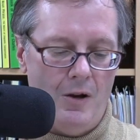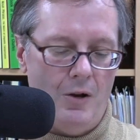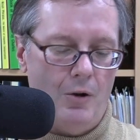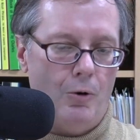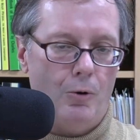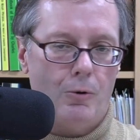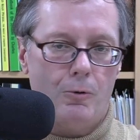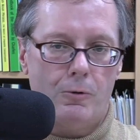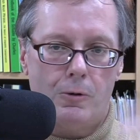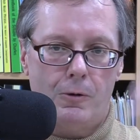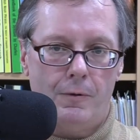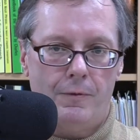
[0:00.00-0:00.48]

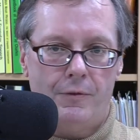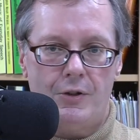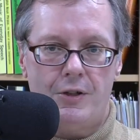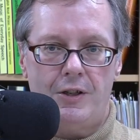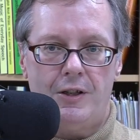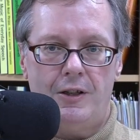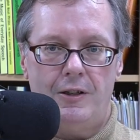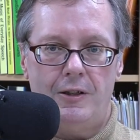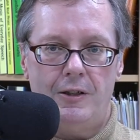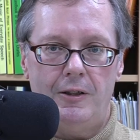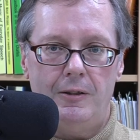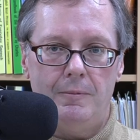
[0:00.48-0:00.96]
or over
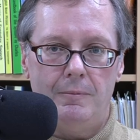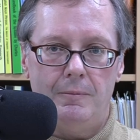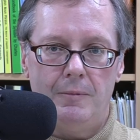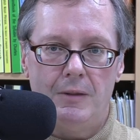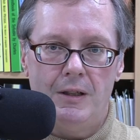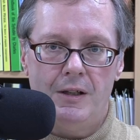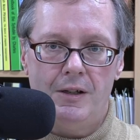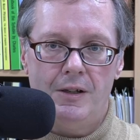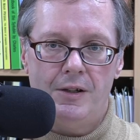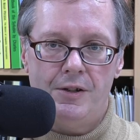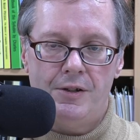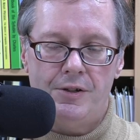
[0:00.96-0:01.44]
time,
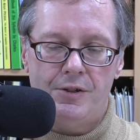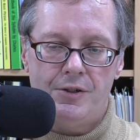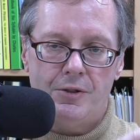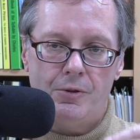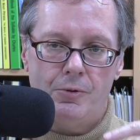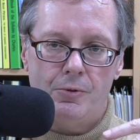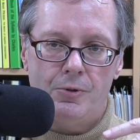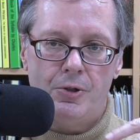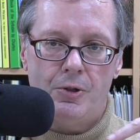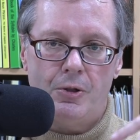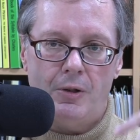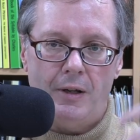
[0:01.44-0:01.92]

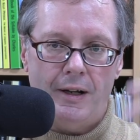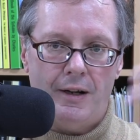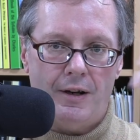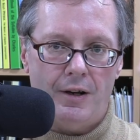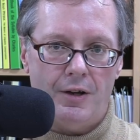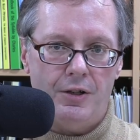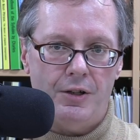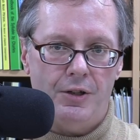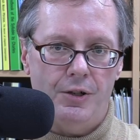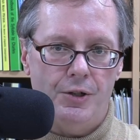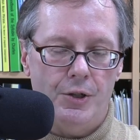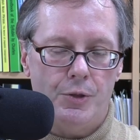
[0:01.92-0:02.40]
social
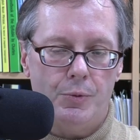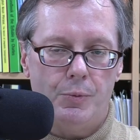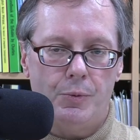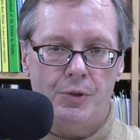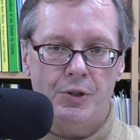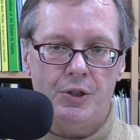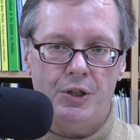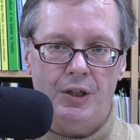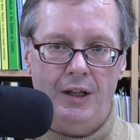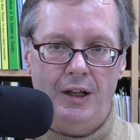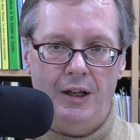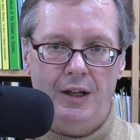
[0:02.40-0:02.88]
attitudes will
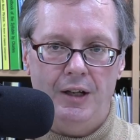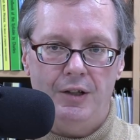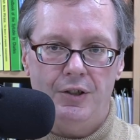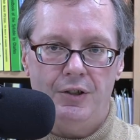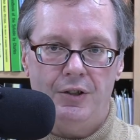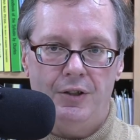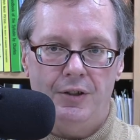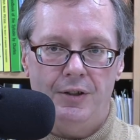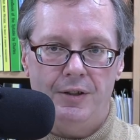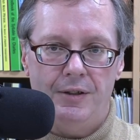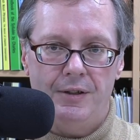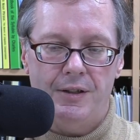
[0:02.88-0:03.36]
change
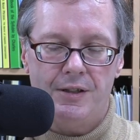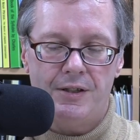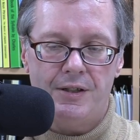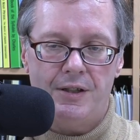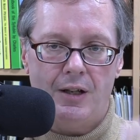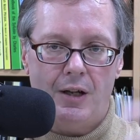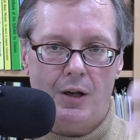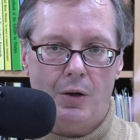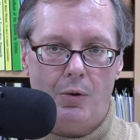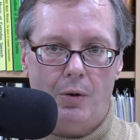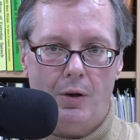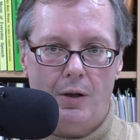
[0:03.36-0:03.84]
and this
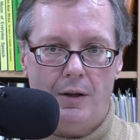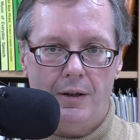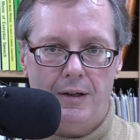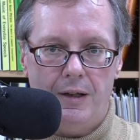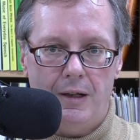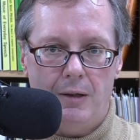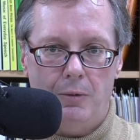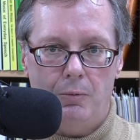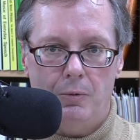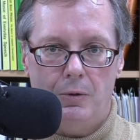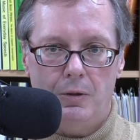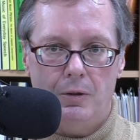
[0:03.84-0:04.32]

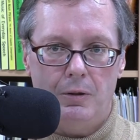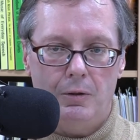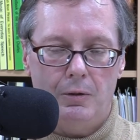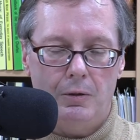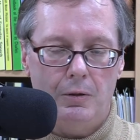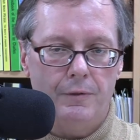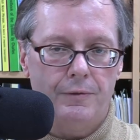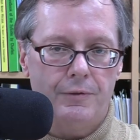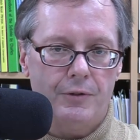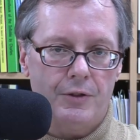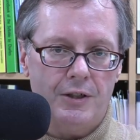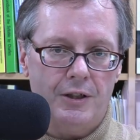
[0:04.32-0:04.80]
inequality will
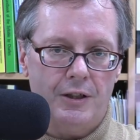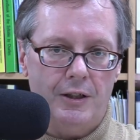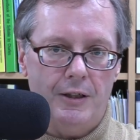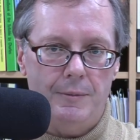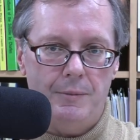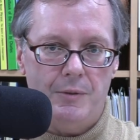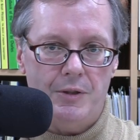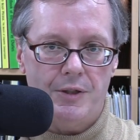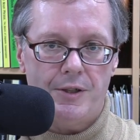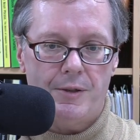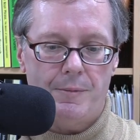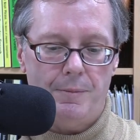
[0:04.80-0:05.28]
over time
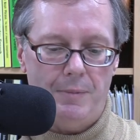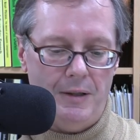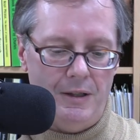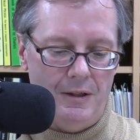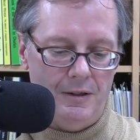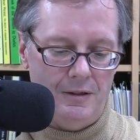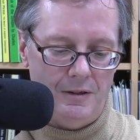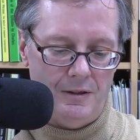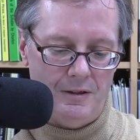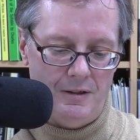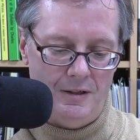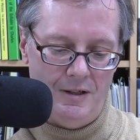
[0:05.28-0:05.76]

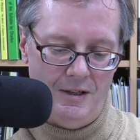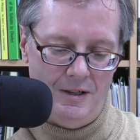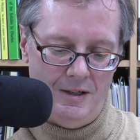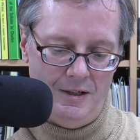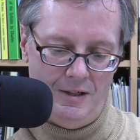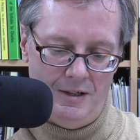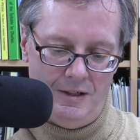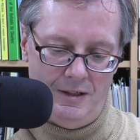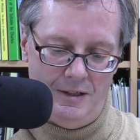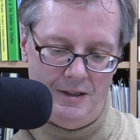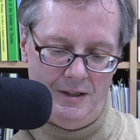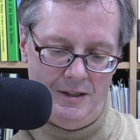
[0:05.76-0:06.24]
disappear
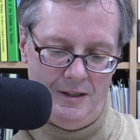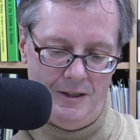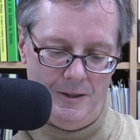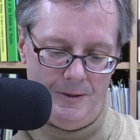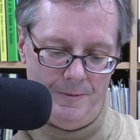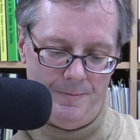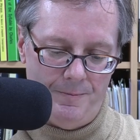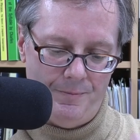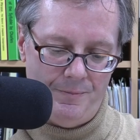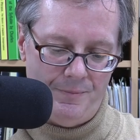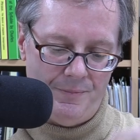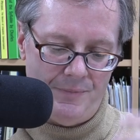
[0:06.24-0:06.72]

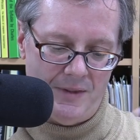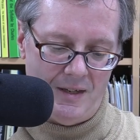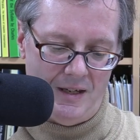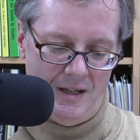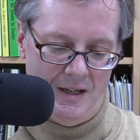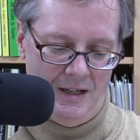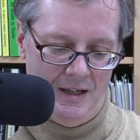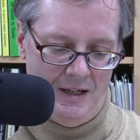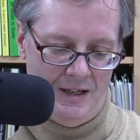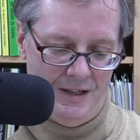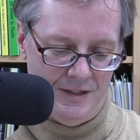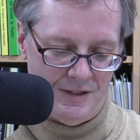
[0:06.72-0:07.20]

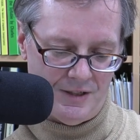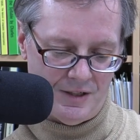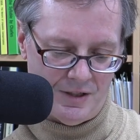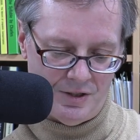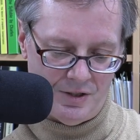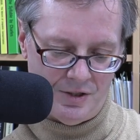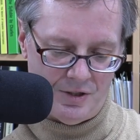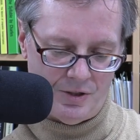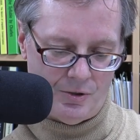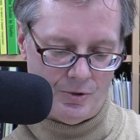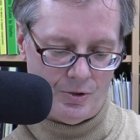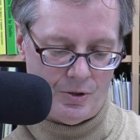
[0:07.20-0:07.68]
as
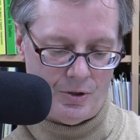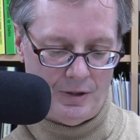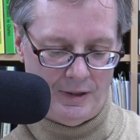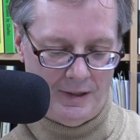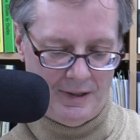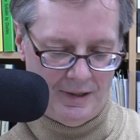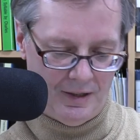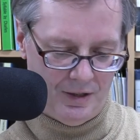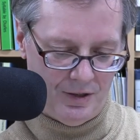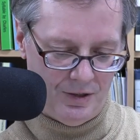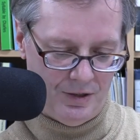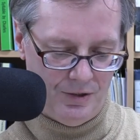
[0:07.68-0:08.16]
social
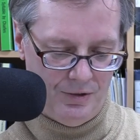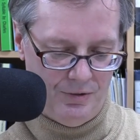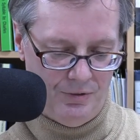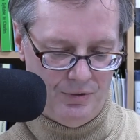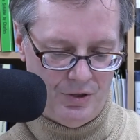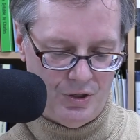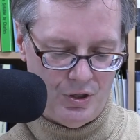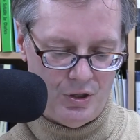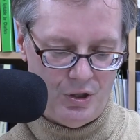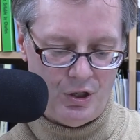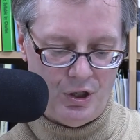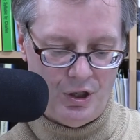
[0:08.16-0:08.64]

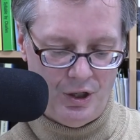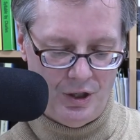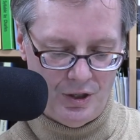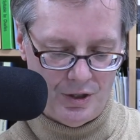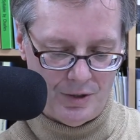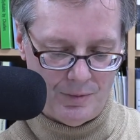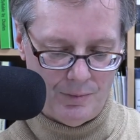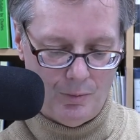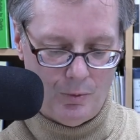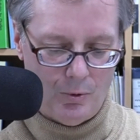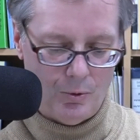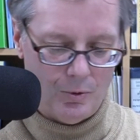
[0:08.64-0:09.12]
attitudes
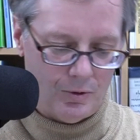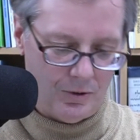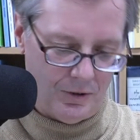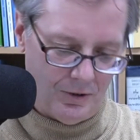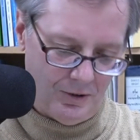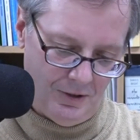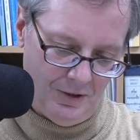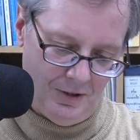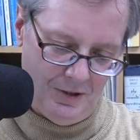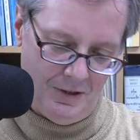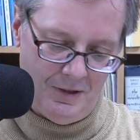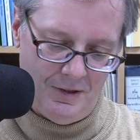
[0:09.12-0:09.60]
change more,
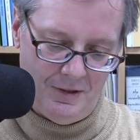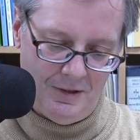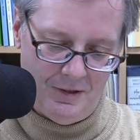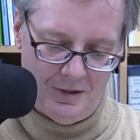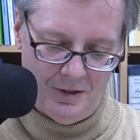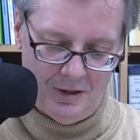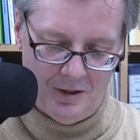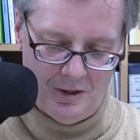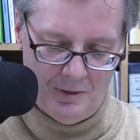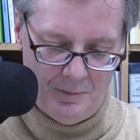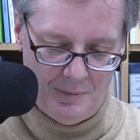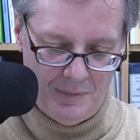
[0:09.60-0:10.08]

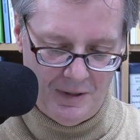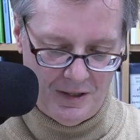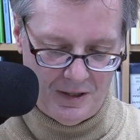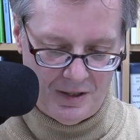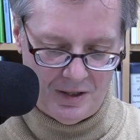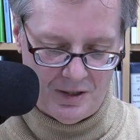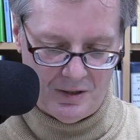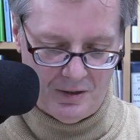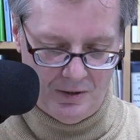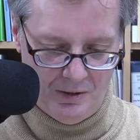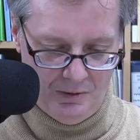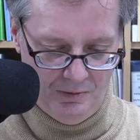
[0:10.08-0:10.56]
albeit
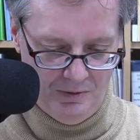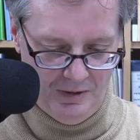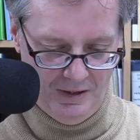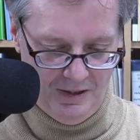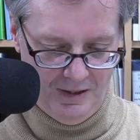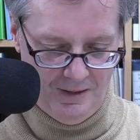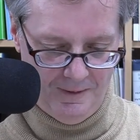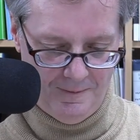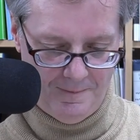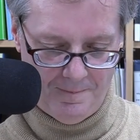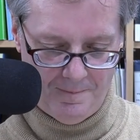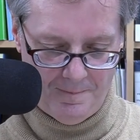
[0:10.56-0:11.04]
slowly,